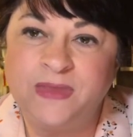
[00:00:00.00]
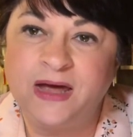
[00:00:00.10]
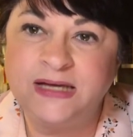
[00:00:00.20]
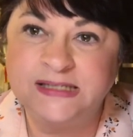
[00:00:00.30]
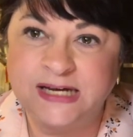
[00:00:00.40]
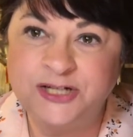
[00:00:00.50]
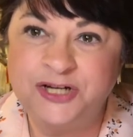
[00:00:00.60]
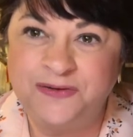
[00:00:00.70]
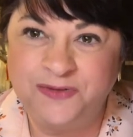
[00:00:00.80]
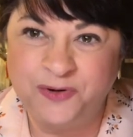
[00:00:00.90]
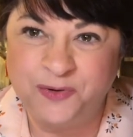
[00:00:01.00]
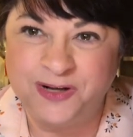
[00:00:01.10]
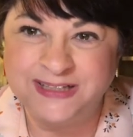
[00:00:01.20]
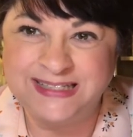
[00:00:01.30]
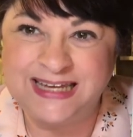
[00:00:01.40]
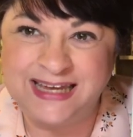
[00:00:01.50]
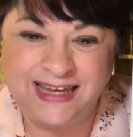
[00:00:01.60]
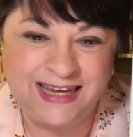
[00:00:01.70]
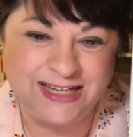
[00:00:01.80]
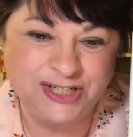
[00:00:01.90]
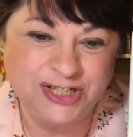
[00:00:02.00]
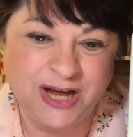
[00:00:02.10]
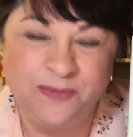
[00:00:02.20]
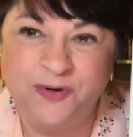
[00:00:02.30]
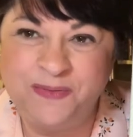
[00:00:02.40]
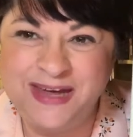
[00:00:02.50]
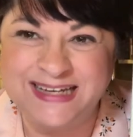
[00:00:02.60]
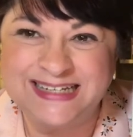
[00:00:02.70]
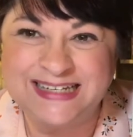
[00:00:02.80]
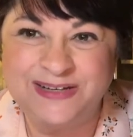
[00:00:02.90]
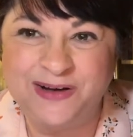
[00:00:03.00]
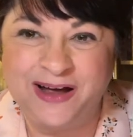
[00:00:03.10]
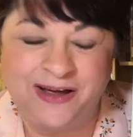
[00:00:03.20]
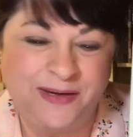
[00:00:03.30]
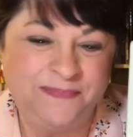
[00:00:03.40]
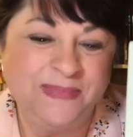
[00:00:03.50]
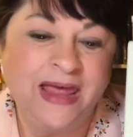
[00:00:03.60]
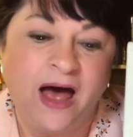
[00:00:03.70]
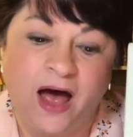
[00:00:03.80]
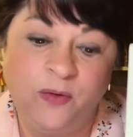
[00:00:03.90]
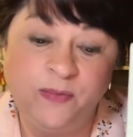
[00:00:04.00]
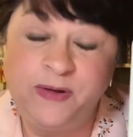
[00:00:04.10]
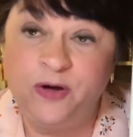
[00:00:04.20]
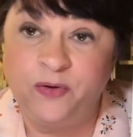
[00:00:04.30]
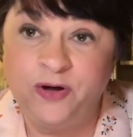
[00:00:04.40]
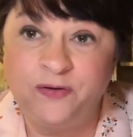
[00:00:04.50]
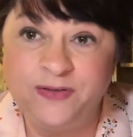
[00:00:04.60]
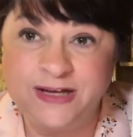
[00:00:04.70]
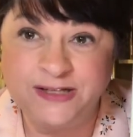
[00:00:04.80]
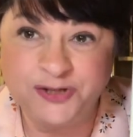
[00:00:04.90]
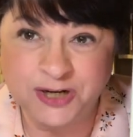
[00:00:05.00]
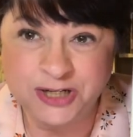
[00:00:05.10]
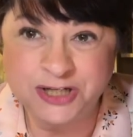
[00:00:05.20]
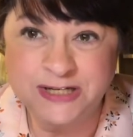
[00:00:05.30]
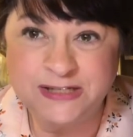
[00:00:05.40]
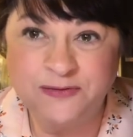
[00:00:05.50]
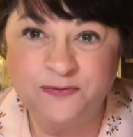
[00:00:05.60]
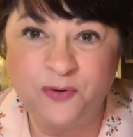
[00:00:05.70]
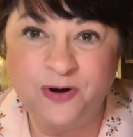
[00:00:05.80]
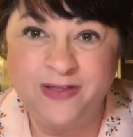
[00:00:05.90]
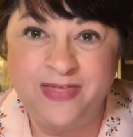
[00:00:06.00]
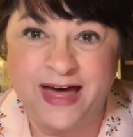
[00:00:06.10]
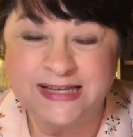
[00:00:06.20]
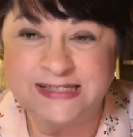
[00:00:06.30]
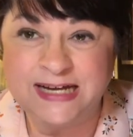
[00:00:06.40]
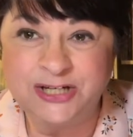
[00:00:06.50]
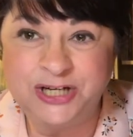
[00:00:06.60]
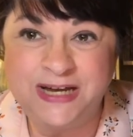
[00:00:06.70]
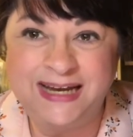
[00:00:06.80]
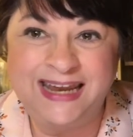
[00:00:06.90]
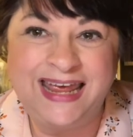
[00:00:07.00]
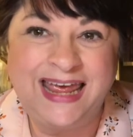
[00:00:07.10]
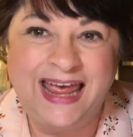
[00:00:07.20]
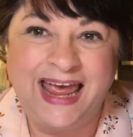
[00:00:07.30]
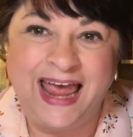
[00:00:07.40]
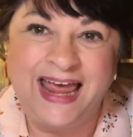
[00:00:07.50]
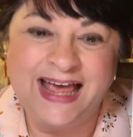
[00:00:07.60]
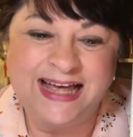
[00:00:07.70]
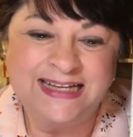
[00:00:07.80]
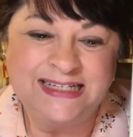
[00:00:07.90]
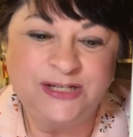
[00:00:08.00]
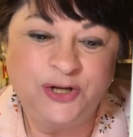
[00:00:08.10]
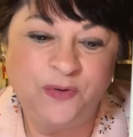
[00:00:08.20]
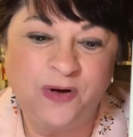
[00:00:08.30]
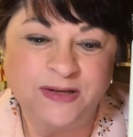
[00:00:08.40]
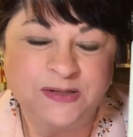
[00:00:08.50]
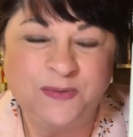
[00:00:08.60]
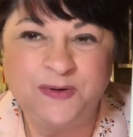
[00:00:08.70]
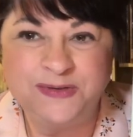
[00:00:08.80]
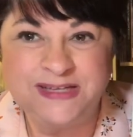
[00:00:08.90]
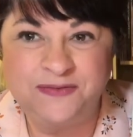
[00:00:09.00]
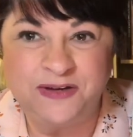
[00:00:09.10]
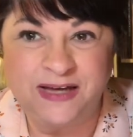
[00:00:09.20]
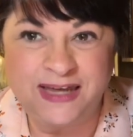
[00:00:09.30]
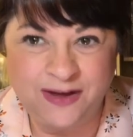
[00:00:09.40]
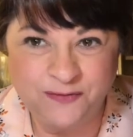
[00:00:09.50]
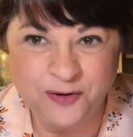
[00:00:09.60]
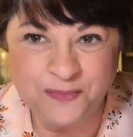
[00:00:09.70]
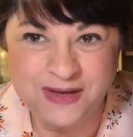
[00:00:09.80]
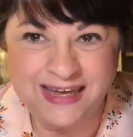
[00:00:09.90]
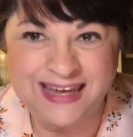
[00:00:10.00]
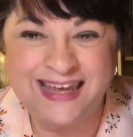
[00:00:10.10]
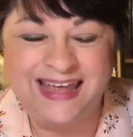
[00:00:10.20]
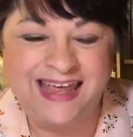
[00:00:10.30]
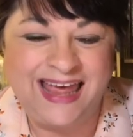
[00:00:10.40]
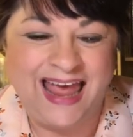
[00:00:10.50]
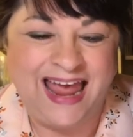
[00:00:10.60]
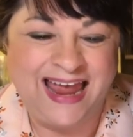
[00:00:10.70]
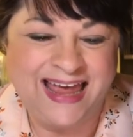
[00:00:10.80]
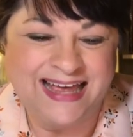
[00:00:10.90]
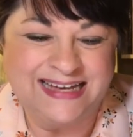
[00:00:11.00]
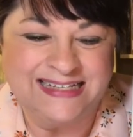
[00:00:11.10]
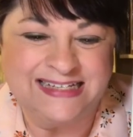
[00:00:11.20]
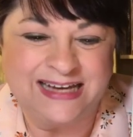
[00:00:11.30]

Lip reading: a section of the quilt each time we meet. I will be going over the instructions for that section, and you will also be receiving a kit from me. And